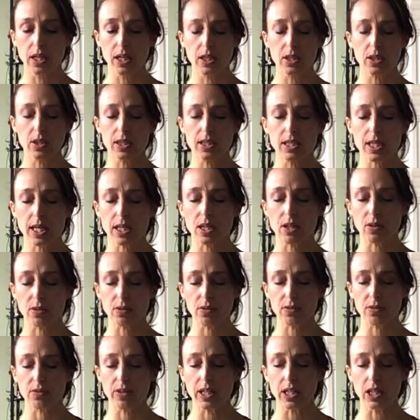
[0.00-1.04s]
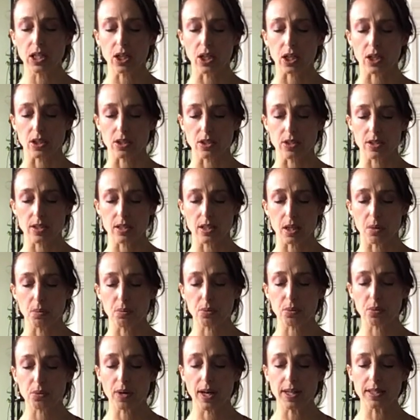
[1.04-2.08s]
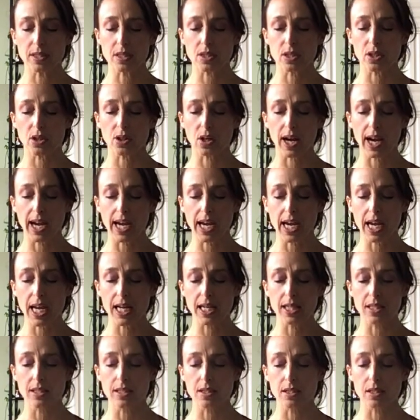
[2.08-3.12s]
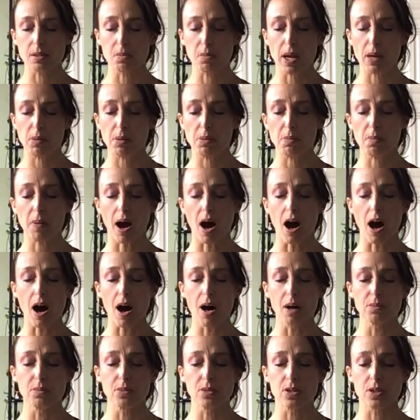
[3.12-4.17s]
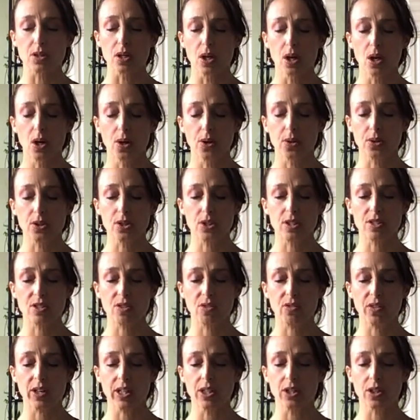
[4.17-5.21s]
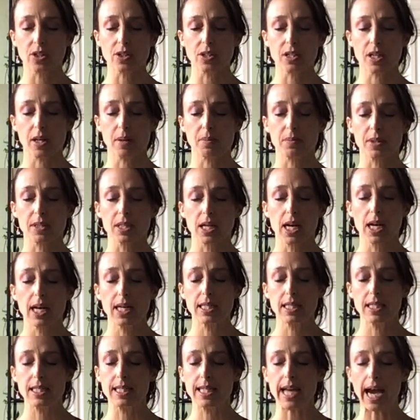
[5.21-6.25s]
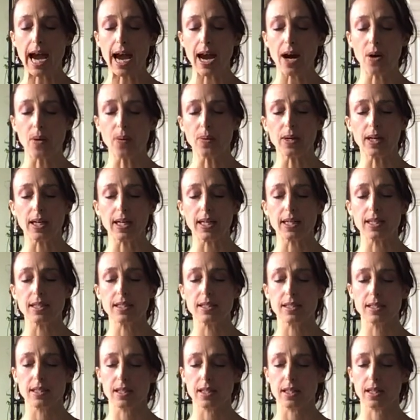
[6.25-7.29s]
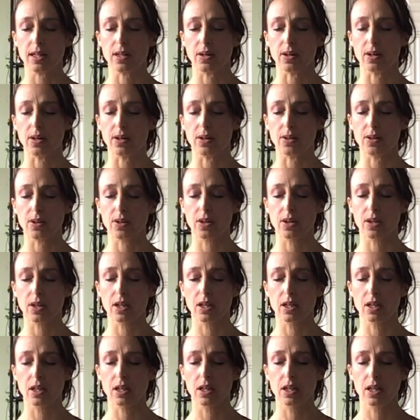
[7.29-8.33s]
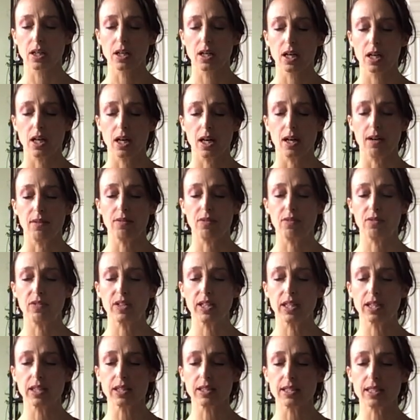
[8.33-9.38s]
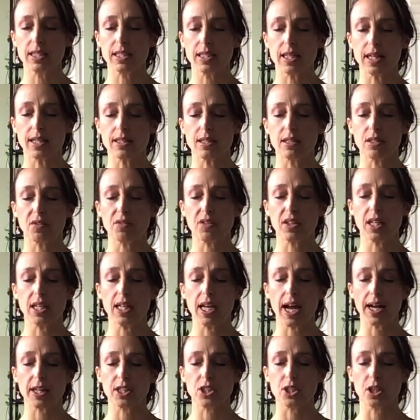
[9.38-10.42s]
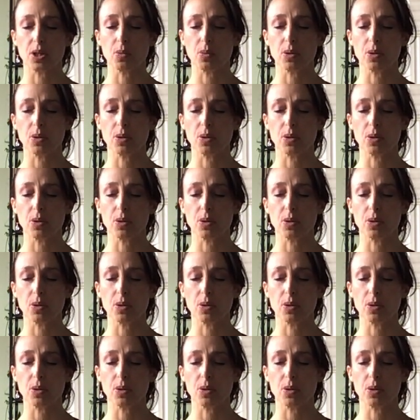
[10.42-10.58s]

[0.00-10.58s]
And you can take your fingers and press your hands, maybe palms or just fingertips, down into the earth and feel a sense of connection.